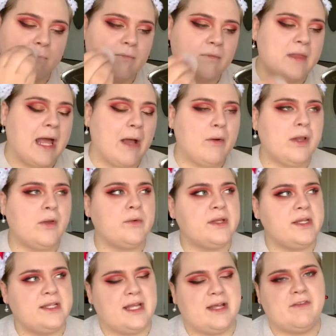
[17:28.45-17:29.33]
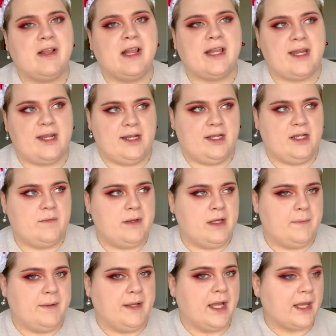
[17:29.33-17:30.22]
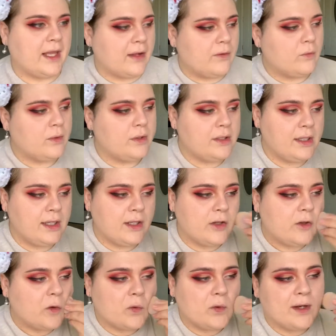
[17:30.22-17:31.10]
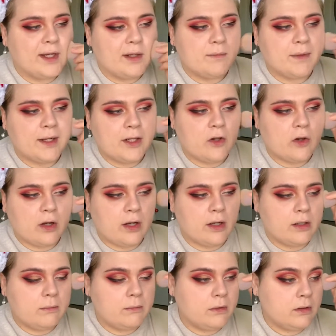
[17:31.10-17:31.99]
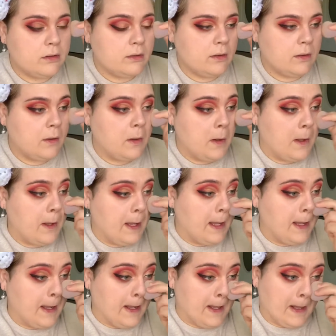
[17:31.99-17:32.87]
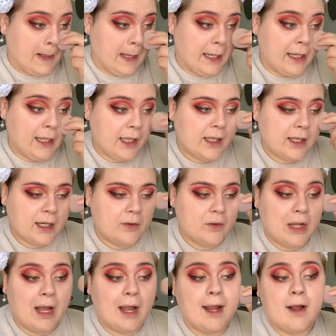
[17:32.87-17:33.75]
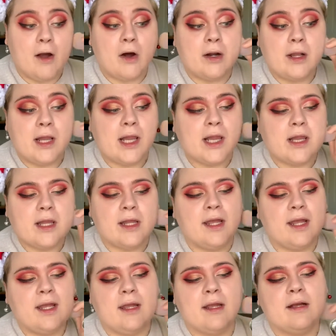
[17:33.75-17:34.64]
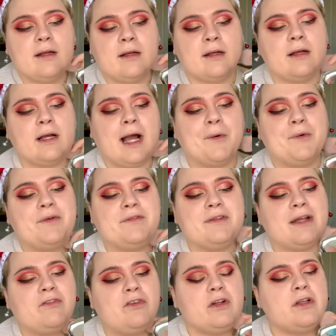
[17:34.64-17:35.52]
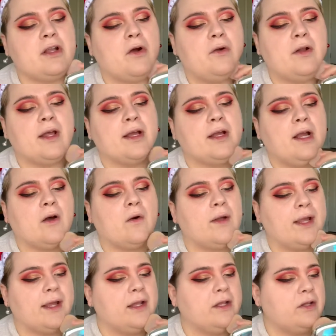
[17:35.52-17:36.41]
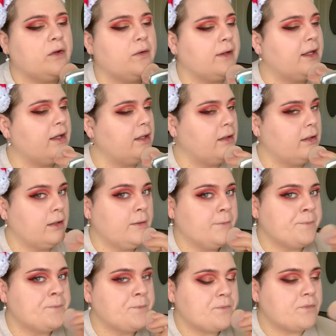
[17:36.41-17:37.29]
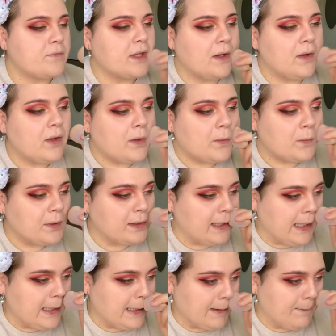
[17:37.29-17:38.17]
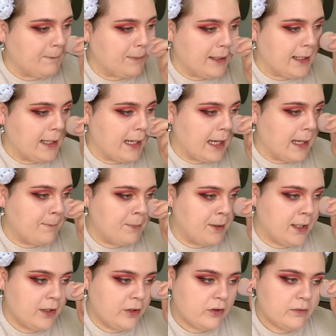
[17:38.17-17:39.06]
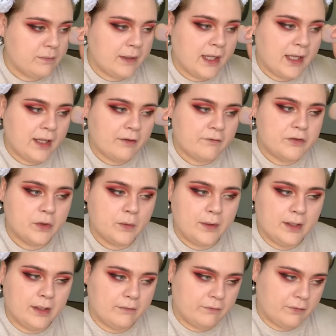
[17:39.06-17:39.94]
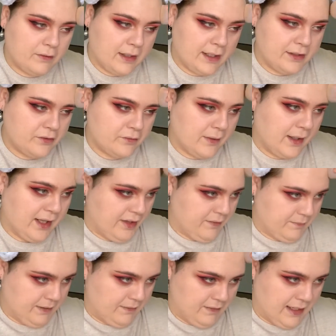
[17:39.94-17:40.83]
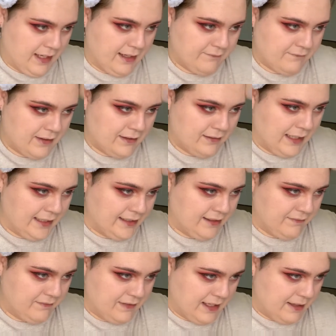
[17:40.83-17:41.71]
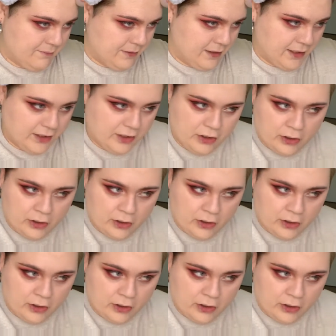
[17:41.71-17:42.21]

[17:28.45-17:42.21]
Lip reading: That was really devastating to me because I really enjoyed my job. Like I said, I honestly, I would have never known it going into it. It was really something I pictured myself doing for like the rest of my life. I liked it that much.